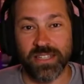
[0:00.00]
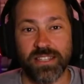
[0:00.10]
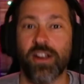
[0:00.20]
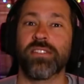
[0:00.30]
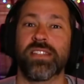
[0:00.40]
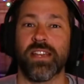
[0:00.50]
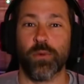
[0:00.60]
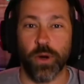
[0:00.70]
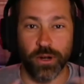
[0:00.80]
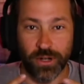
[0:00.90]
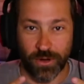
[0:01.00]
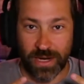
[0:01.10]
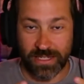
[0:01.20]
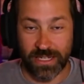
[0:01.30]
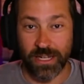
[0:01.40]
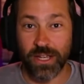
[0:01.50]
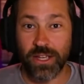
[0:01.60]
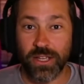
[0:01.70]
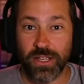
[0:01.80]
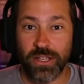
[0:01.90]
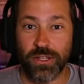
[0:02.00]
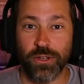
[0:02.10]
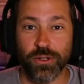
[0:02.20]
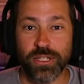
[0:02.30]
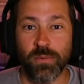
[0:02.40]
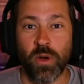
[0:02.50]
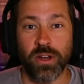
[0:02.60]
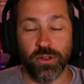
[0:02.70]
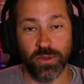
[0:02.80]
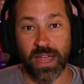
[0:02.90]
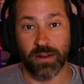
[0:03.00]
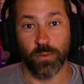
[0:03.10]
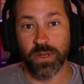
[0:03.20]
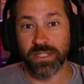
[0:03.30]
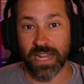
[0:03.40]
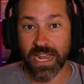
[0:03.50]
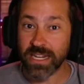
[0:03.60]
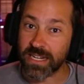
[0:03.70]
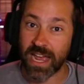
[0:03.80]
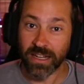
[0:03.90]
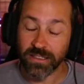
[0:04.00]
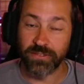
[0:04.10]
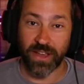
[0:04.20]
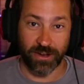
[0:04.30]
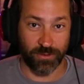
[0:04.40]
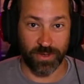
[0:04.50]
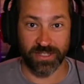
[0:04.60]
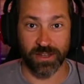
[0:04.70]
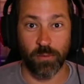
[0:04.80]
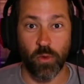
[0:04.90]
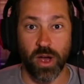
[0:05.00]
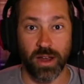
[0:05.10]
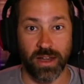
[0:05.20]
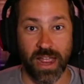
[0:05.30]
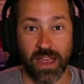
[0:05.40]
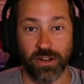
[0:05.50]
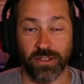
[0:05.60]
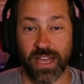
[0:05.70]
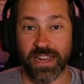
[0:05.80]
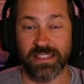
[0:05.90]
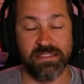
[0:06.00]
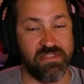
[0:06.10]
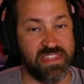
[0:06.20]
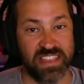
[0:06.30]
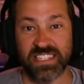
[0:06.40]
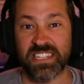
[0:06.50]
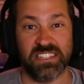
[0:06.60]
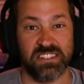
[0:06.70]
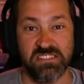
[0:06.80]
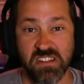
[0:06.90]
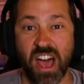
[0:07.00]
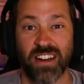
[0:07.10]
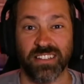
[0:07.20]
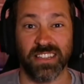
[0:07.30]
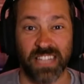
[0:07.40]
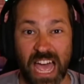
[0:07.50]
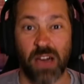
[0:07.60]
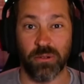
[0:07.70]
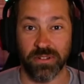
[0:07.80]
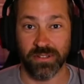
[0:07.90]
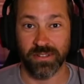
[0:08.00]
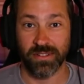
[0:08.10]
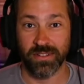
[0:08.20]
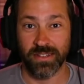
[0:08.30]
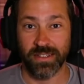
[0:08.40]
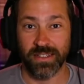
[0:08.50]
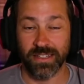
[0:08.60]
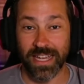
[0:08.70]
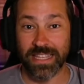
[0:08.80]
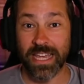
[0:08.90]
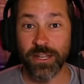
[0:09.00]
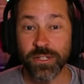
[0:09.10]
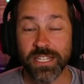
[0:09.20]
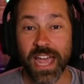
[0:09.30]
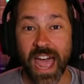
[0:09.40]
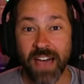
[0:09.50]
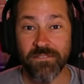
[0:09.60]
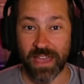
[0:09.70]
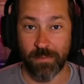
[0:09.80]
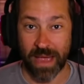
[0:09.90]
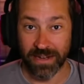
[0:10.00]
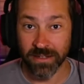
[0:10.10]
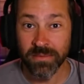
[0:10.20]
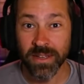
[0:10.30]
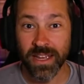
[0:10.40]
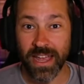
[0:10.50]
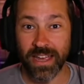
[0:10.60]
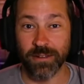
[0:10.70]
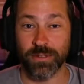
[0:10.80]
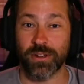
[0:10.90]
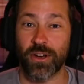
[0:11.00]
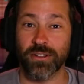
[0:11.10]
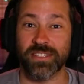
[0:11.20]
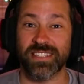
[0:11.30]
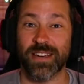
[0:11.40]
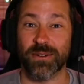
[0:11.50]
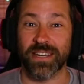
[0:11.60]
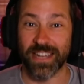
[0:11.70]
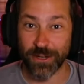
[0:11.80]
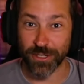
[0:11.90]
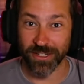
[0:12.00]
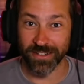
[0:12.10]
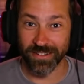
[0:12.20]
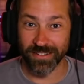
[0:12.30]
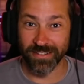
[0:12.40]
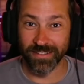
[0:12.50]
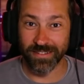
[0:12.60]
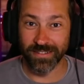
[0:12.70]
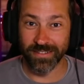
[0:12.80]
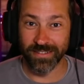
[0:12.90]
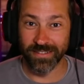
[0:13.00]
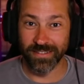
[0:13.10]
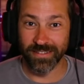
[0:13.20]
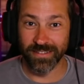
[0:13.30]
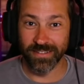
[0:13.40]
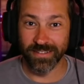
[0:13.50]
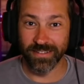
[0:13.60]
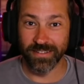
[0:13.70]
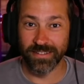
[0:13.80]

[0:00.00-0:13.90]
they're all saying we're crazy. You're someone who like was in an elevator with someone and are like, this is not allowed. Like, they used to have that, madam, and it was called segregation. Mm-hmm.